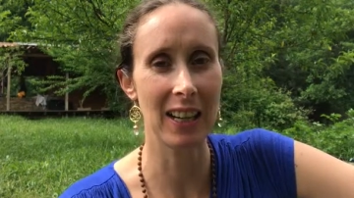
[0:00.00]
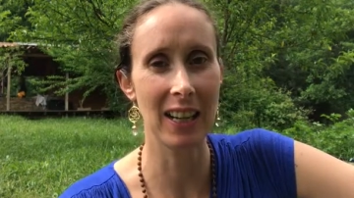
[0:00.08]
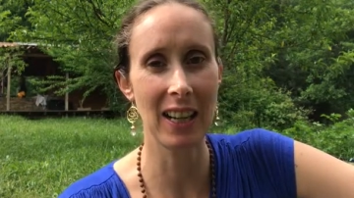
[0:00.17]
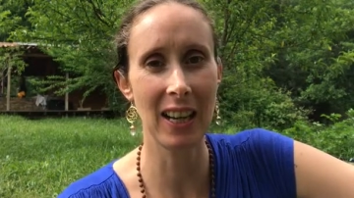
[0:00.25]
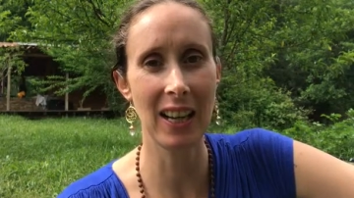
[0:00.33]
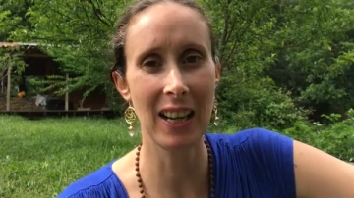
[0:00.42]

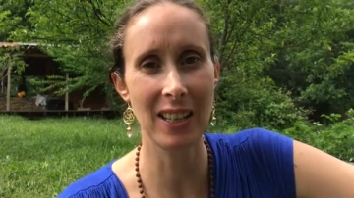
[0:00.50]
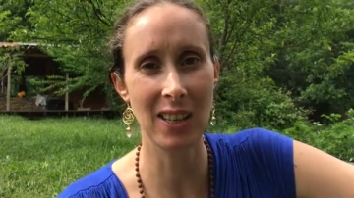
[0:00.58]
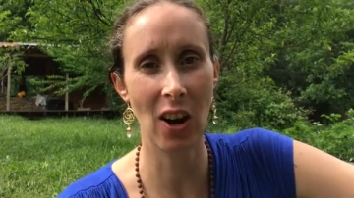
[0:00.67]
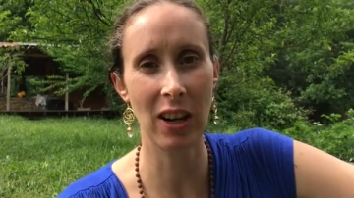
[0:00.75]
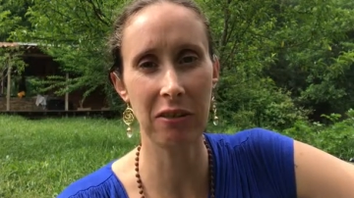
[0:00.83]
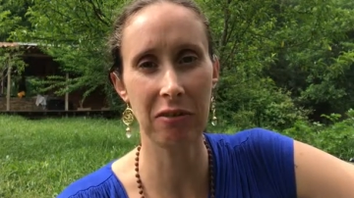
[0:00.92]
it, it is
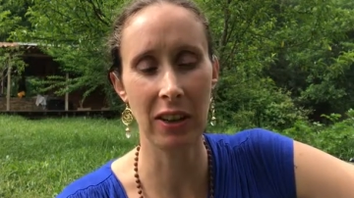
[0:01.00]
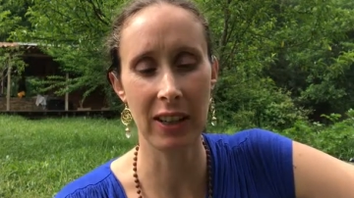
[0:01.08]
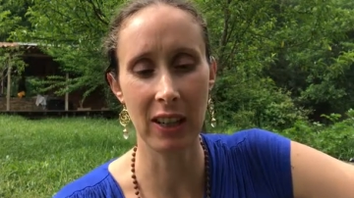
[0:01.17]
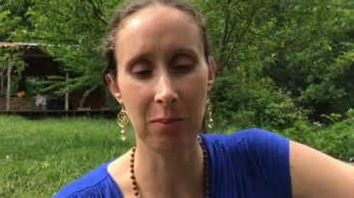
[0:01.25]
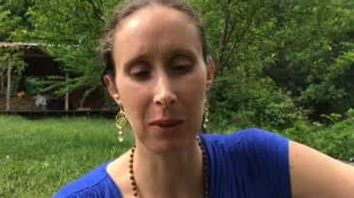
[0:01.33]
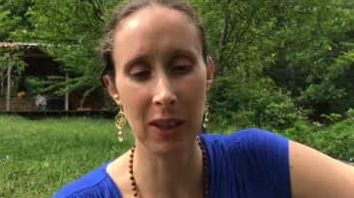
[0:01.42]
kind of
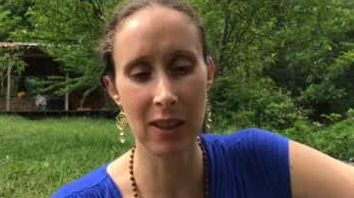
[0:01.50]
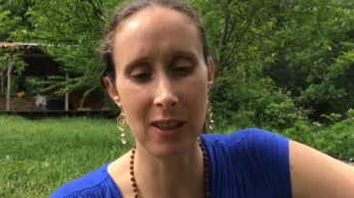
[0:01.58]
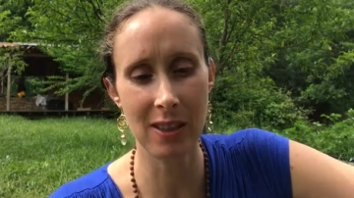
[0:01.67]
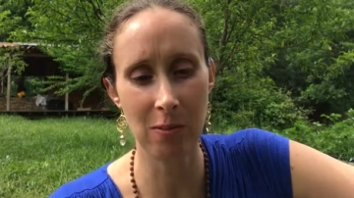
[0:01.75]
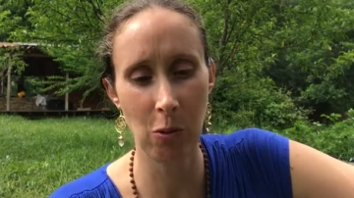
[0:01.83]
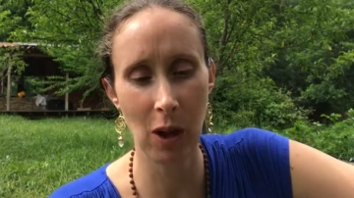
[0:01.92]
funny
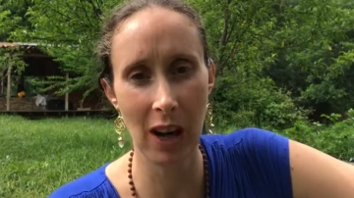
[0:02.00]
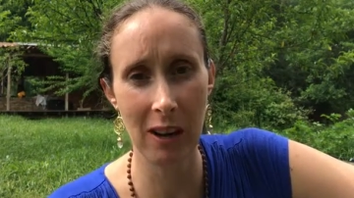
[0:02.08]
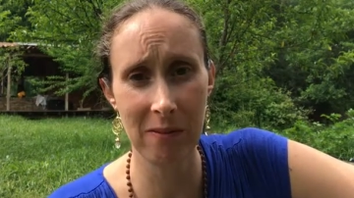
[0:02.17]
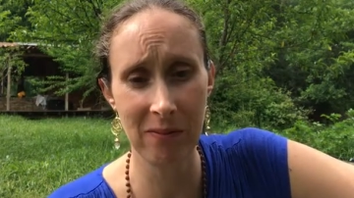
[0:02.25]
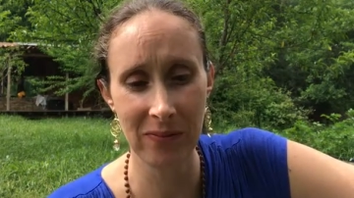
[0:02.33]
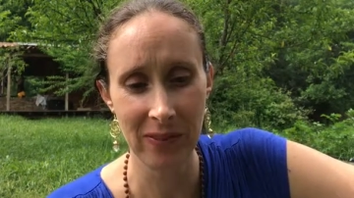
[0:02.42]
because
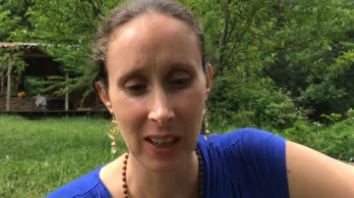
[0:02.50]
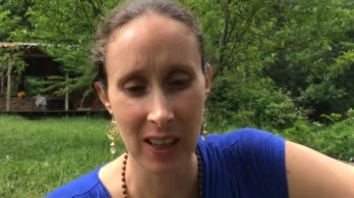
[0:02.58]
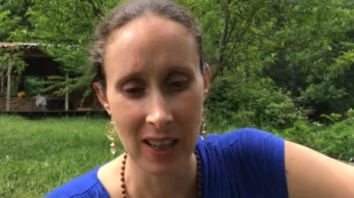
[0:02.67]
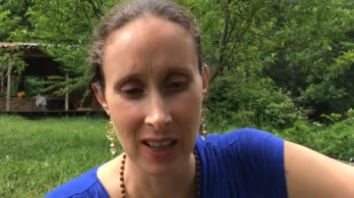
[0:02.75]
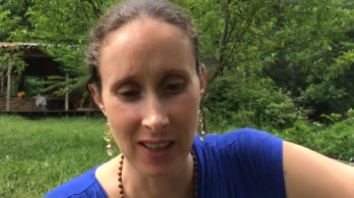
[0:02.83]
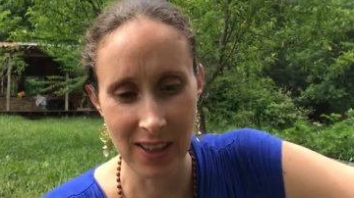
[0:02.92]
um,
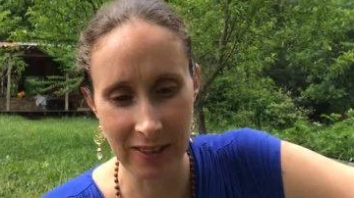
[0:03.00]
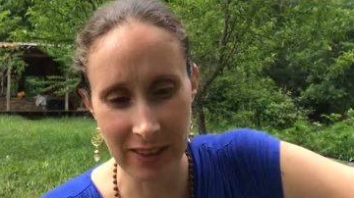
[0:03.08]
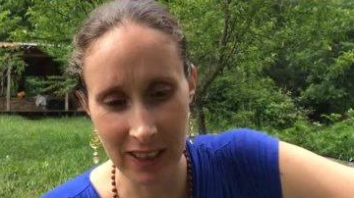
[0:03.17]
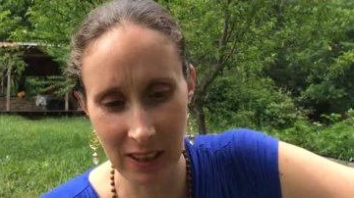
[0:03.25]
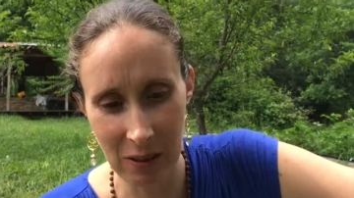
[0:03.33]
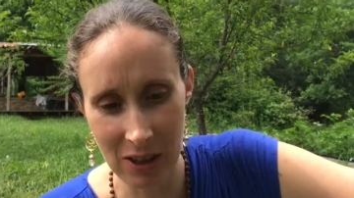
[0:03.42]

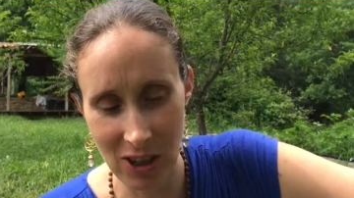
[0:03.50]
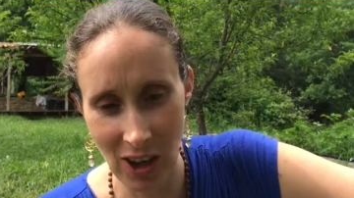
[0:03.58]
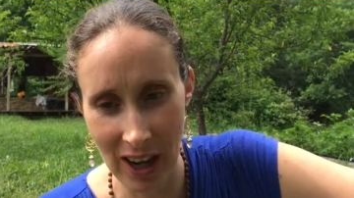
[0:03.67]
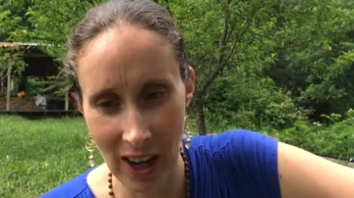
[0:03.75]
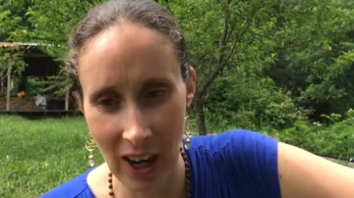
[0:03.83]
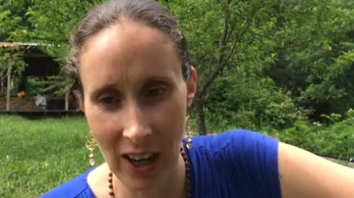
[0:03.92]
something which
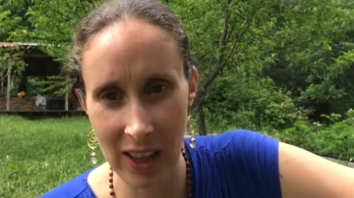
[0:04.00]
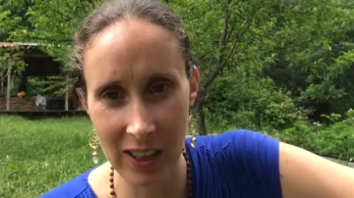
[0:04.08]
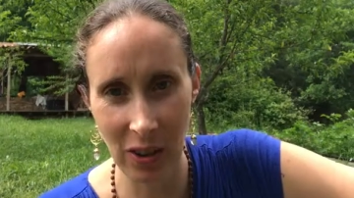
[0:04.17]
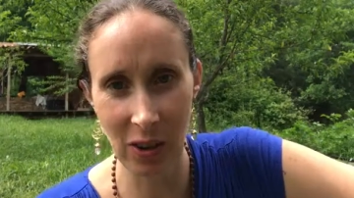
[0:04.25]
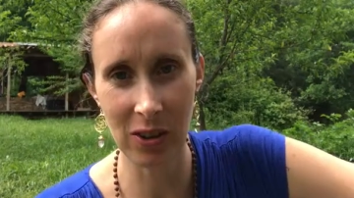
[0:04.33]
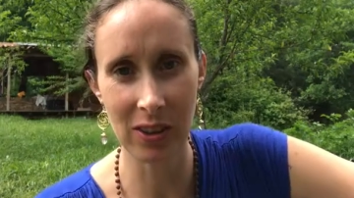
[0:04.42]
I
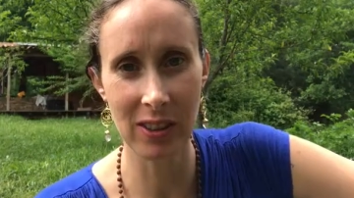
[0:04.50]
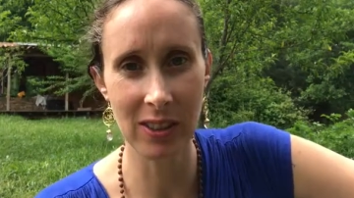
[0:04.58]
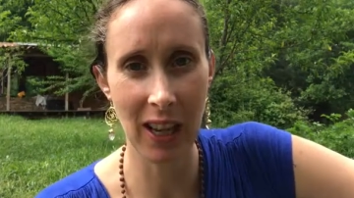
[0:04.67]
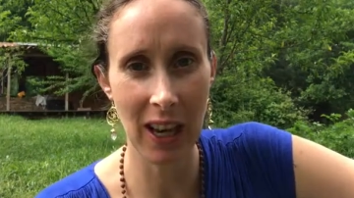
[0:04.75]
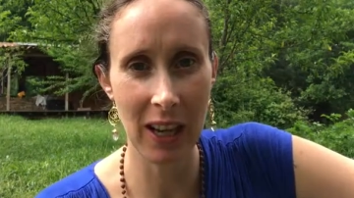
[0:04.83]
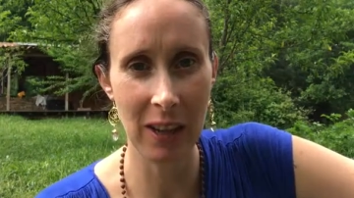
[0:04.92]
heard
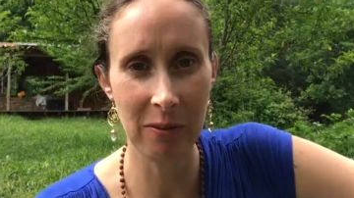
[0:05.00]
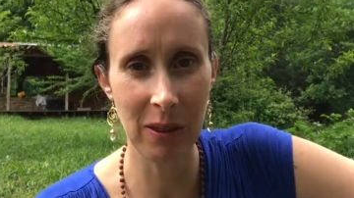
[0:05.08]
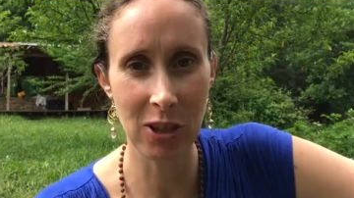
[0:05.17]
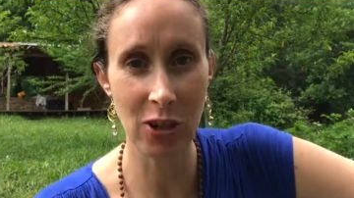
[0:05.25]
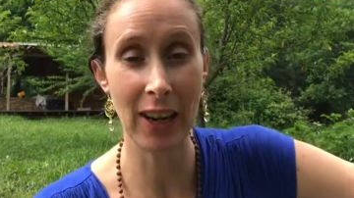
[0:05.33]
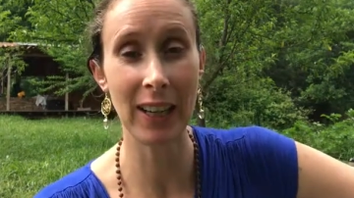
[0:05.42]
on um,
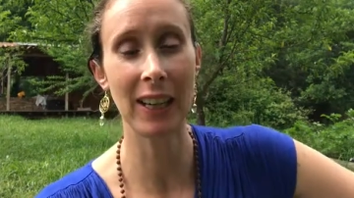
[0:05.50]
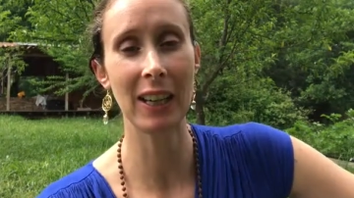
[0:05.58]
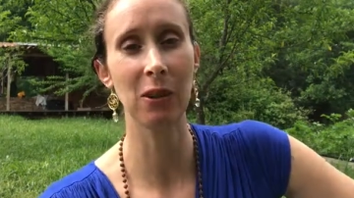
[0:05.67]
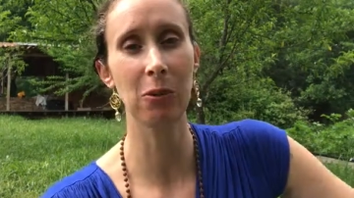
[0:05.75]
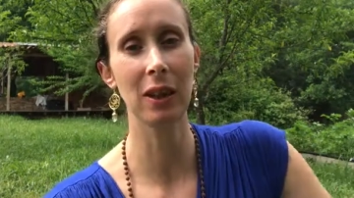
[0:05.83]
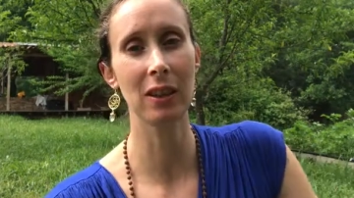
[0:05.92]
a
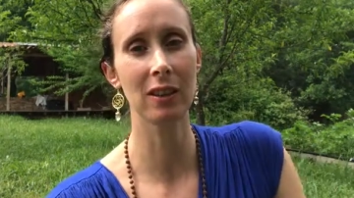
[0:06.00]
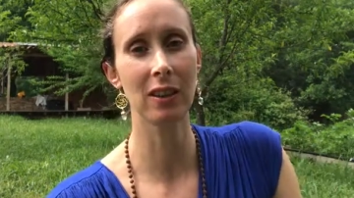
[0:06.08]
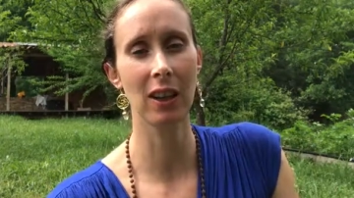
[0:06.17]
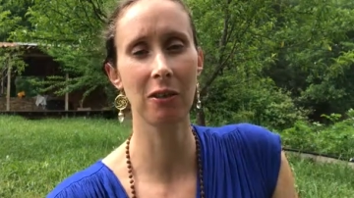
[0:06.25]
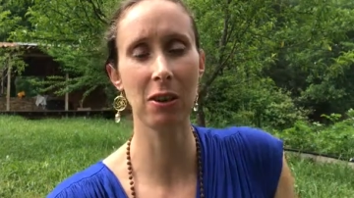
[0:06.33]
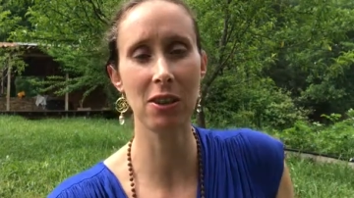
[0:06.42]
training with
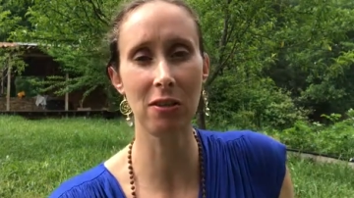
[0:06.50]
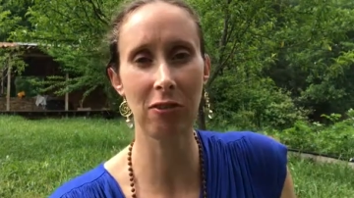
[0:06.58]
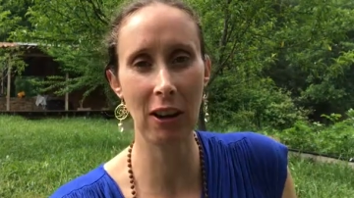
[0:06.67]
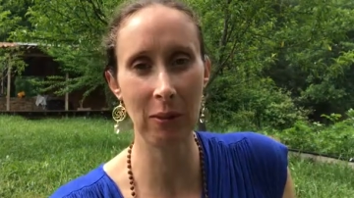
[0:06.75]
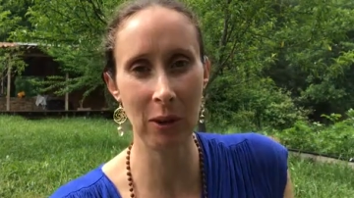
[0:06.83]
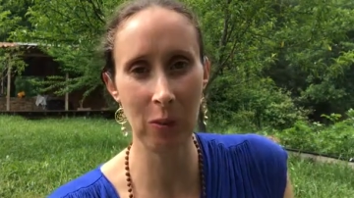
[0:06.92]
uh, Richard
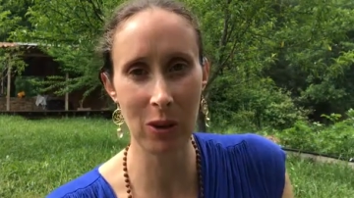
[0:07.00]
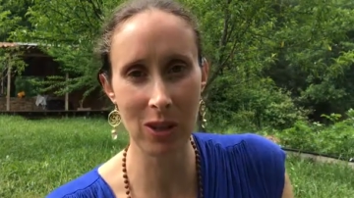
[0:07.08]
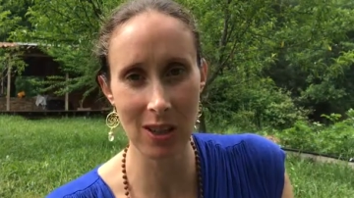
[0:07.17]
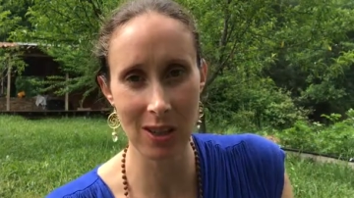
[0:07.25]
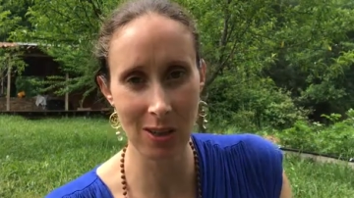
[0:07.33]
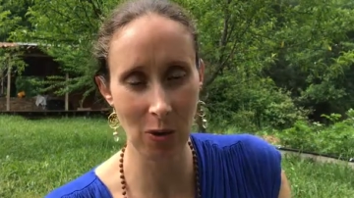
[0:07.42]
Freeman
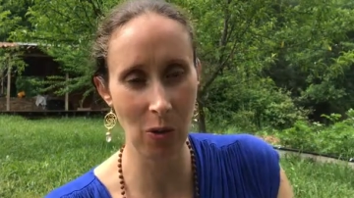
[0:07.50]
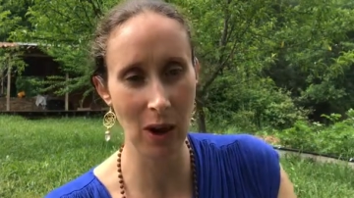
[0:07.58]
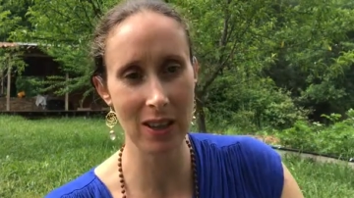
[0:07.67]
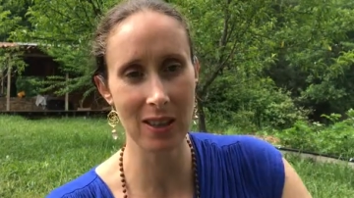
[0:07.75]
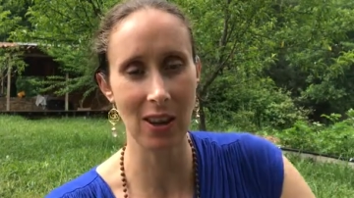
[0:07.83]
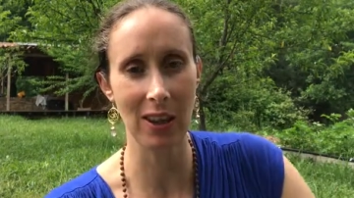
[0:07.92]
which is
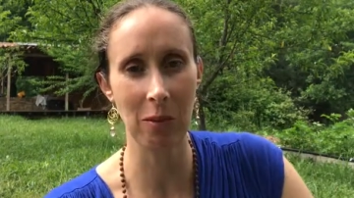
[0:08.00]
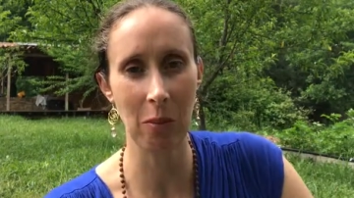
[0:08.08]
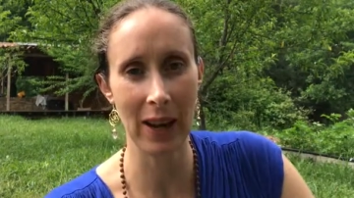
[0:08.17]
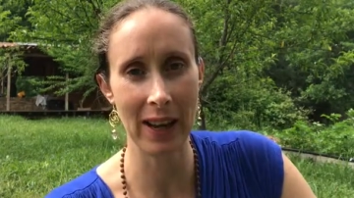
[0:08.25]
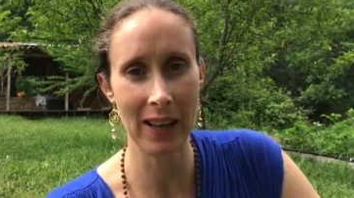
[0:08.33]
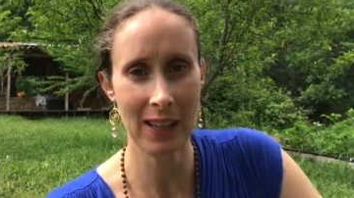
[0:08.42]
always stuck in
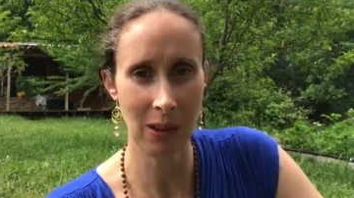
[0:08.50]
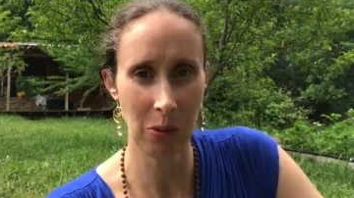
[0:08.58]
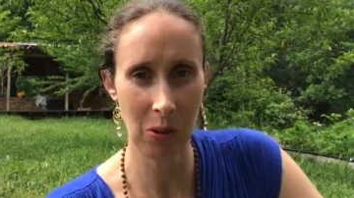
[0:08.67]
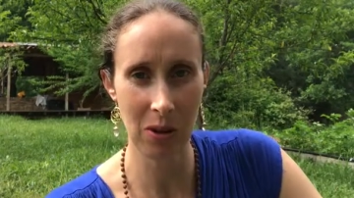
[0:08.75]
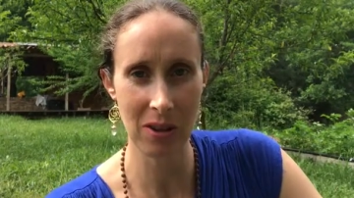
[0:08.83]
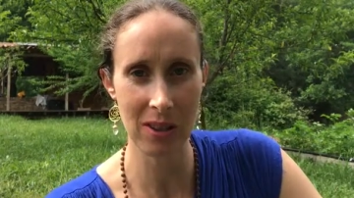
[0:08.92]
my head
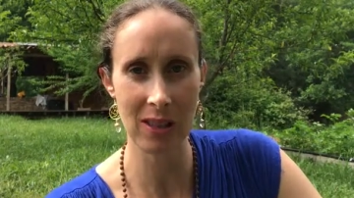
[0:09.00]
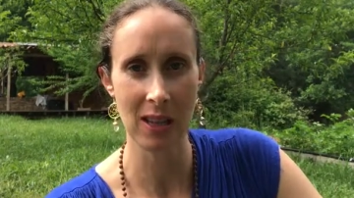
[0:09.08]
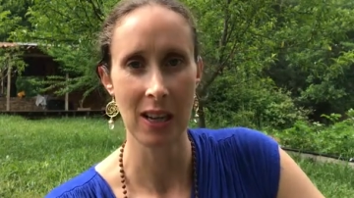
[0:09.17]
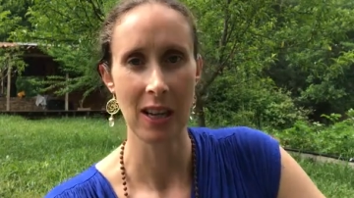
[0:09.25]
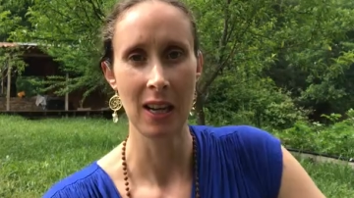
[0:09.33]
was